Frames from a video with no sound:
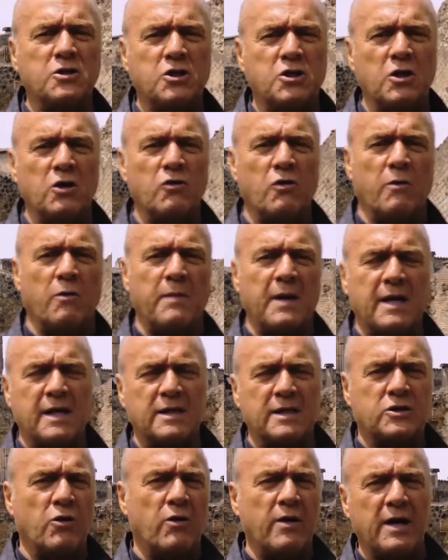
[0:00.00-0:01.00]
children
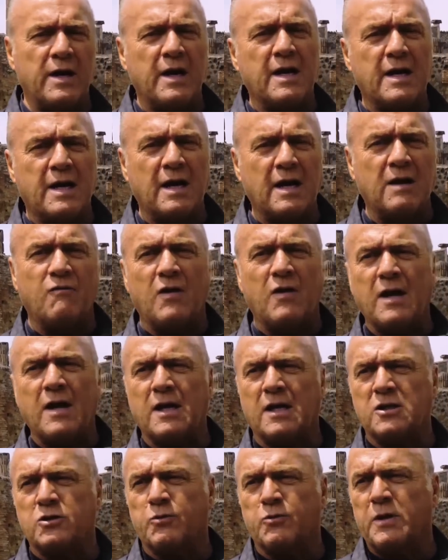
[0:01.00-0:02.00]
because they're an inconvenience.